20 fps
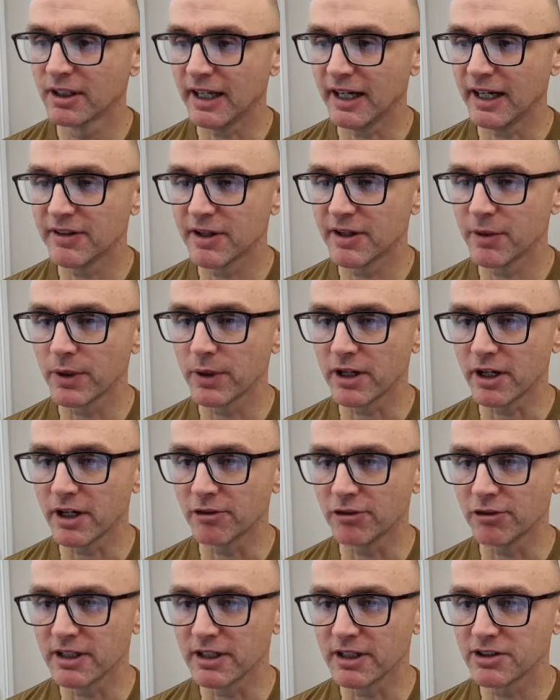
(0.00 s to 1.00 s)
And then when I
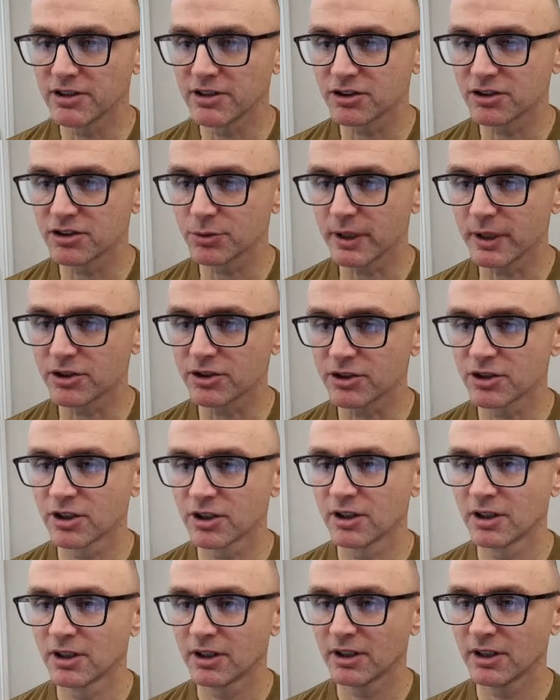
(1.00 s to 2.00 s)
release the switch,
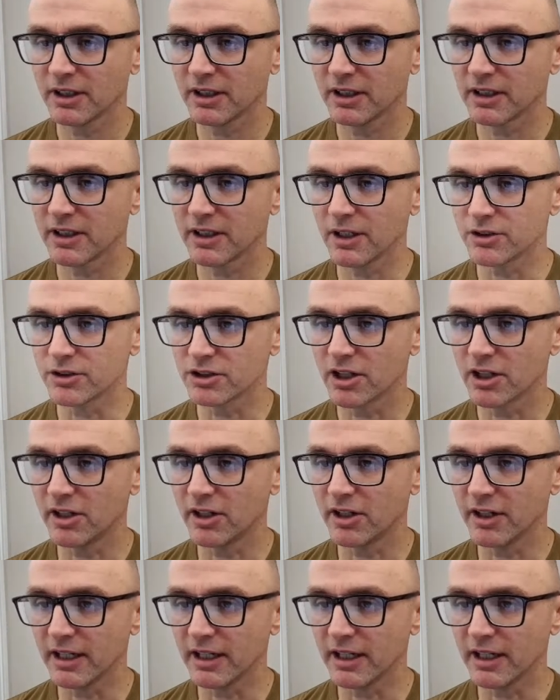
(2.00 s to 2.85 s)
it goes high.